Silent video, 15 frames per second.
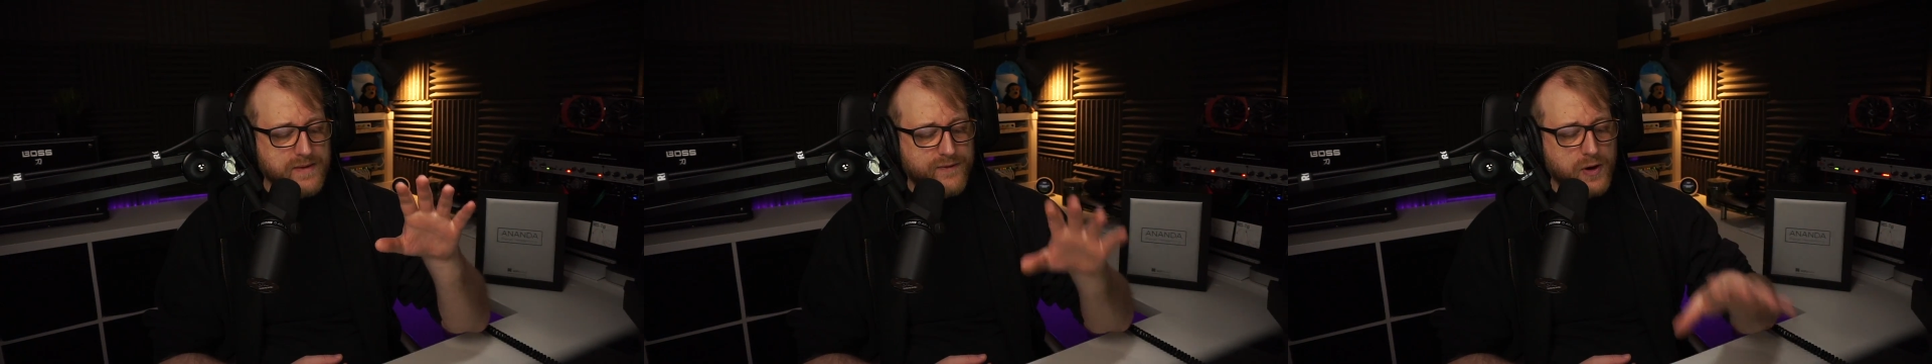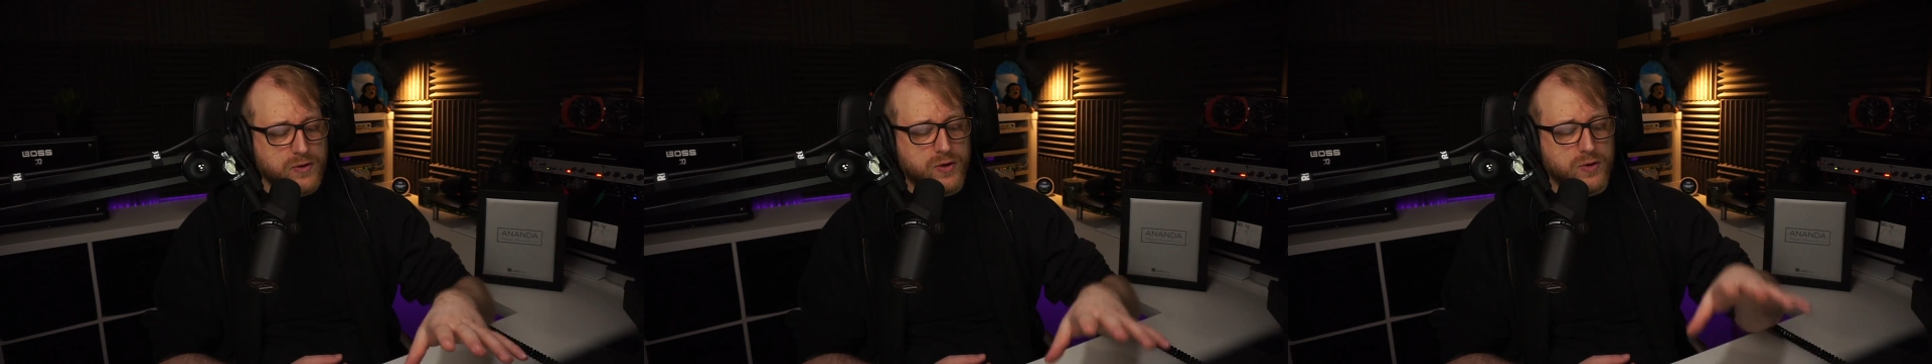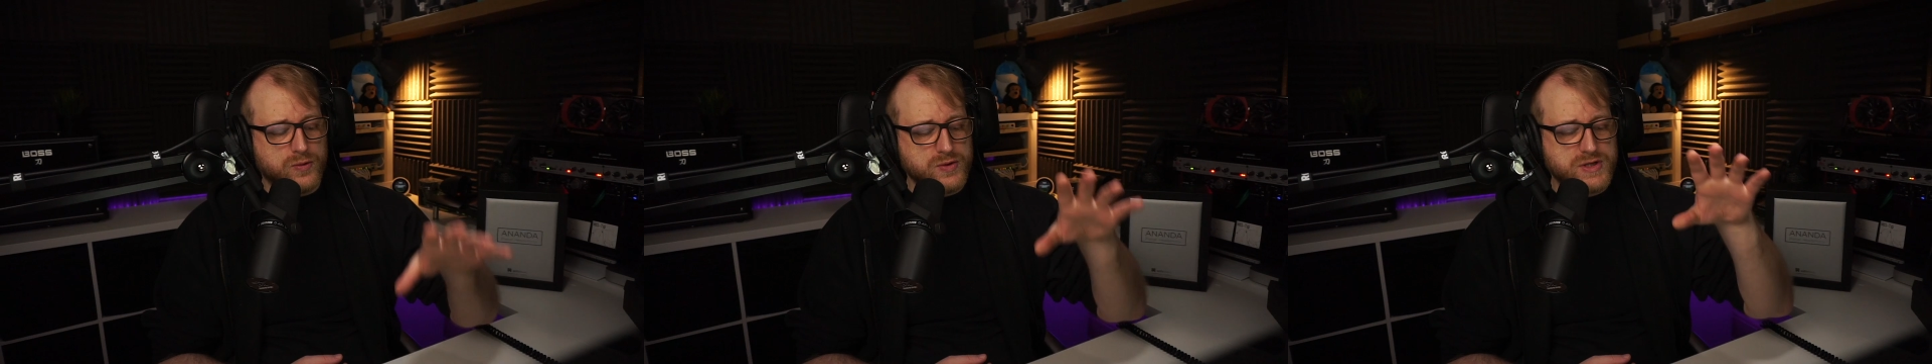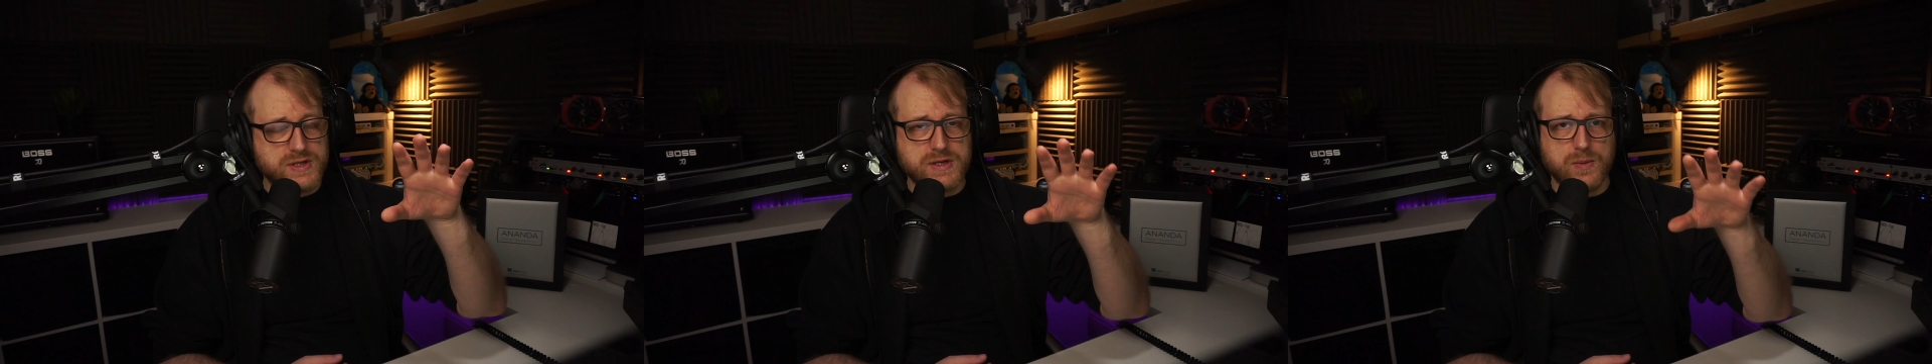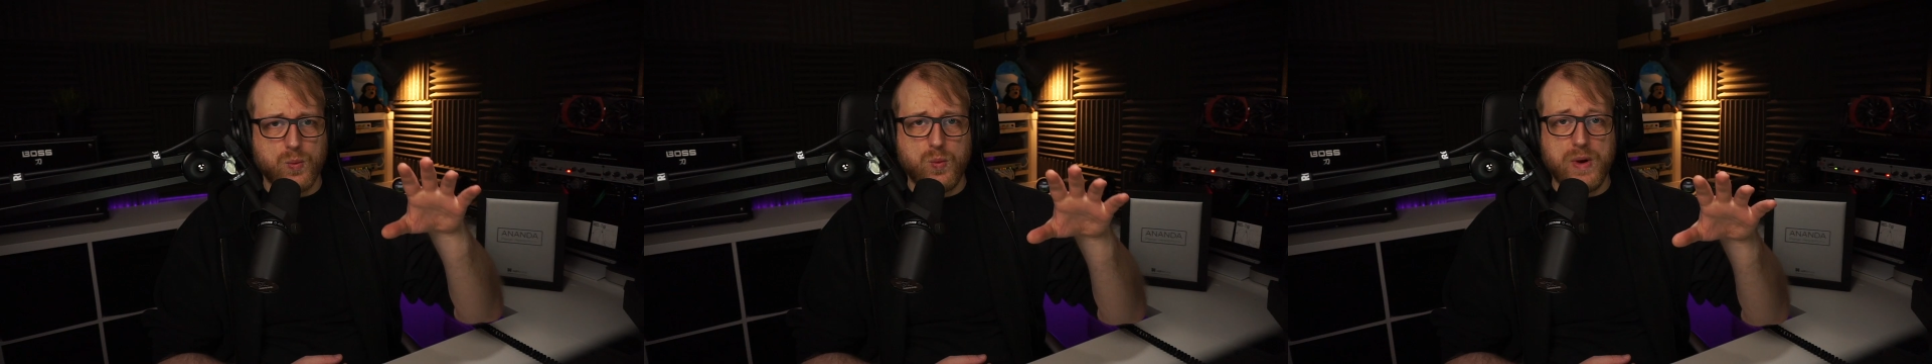
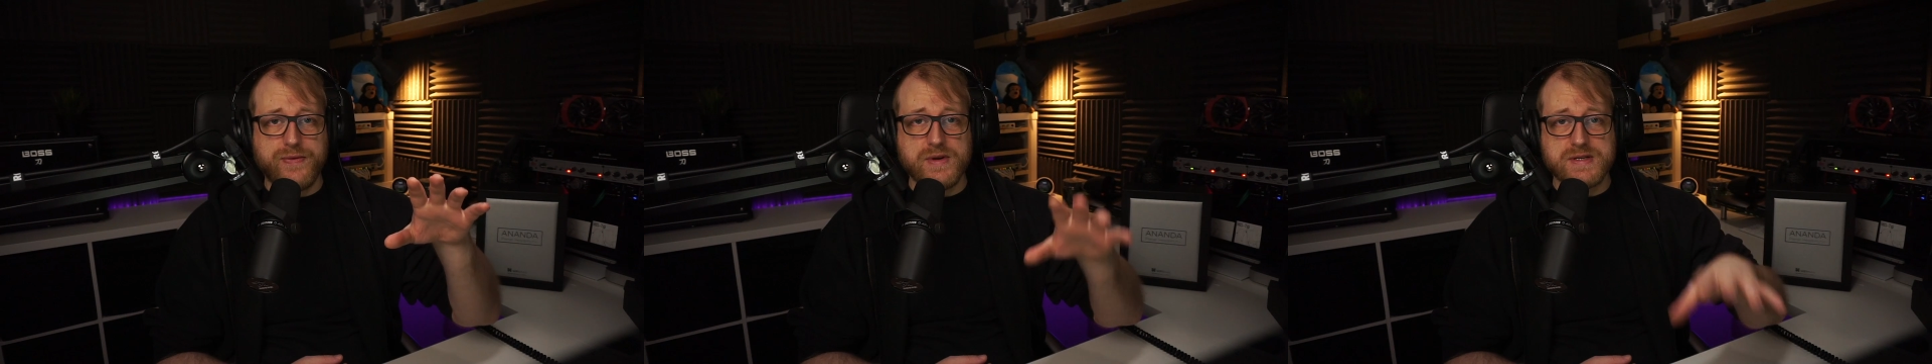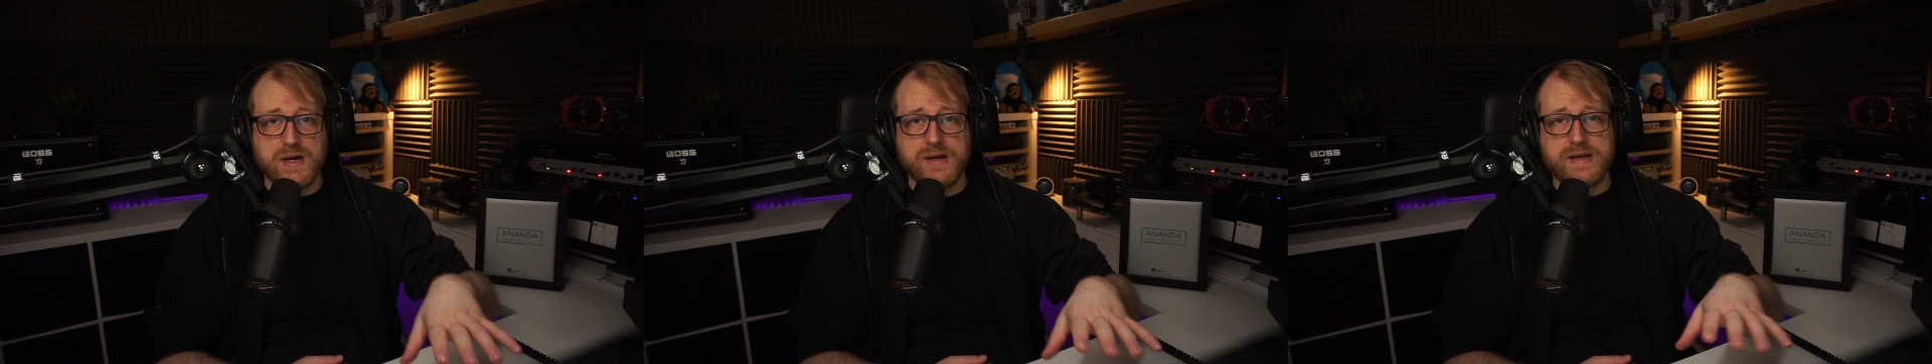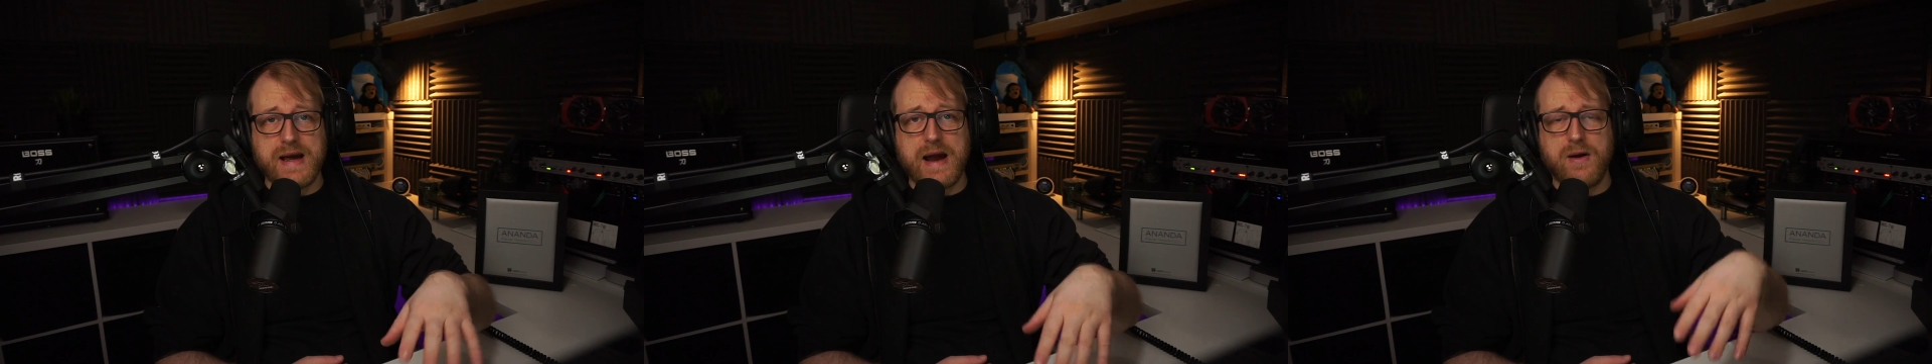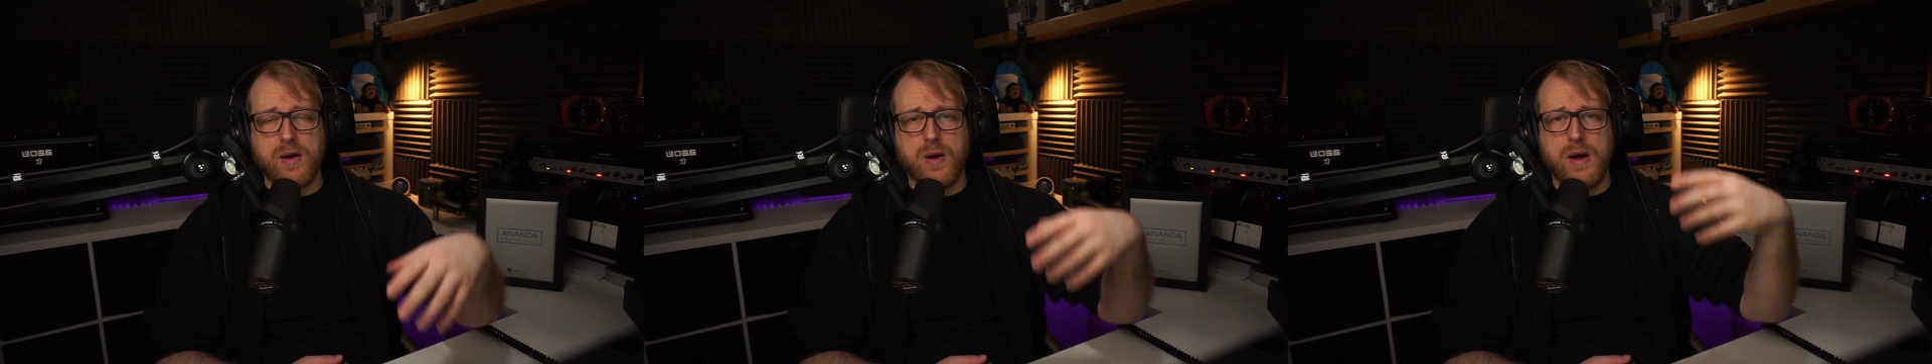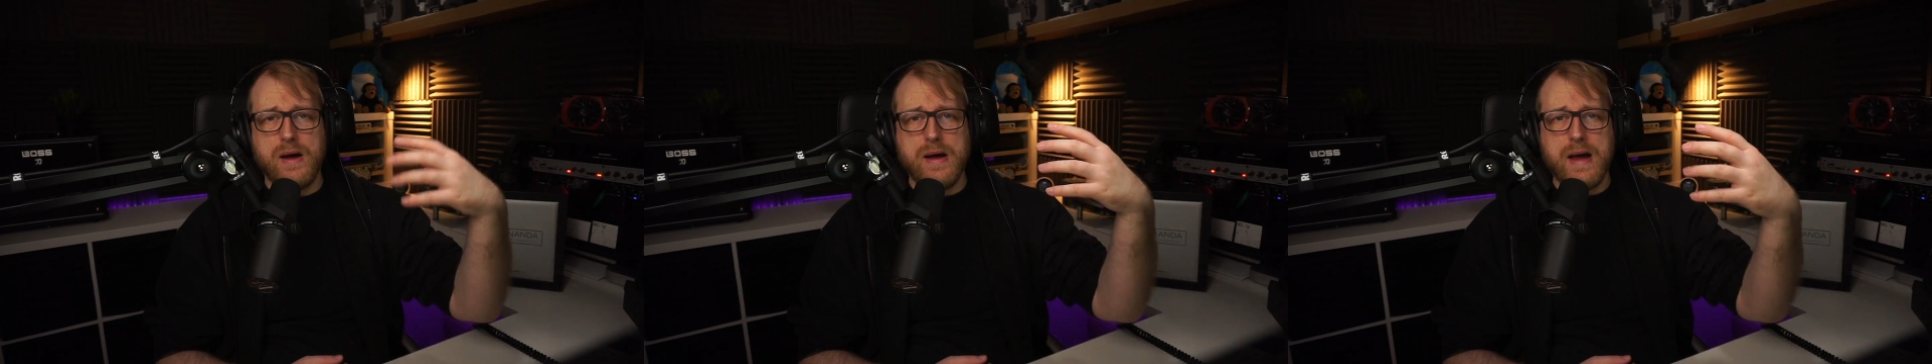vocals with the Sundara,